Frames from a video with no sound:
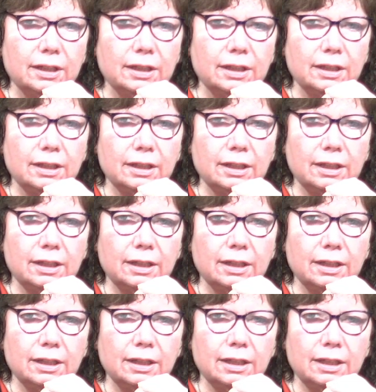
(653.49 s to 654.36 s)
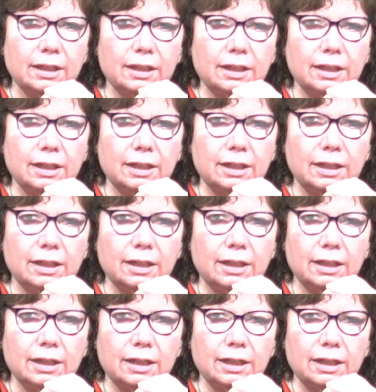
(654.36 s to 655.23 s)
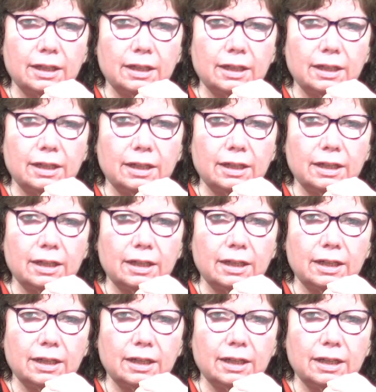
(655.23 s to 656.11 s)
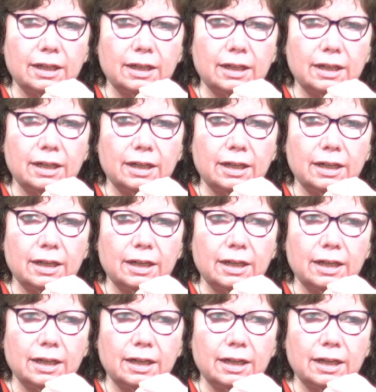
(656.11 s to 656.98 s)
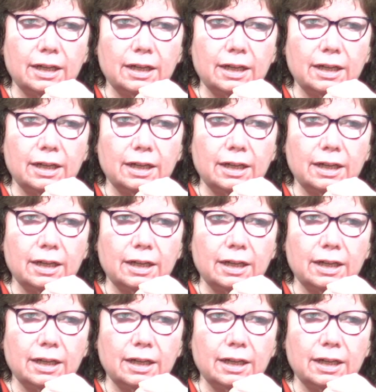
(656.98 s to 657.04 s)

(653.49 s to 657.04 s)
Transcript: (no one is talking)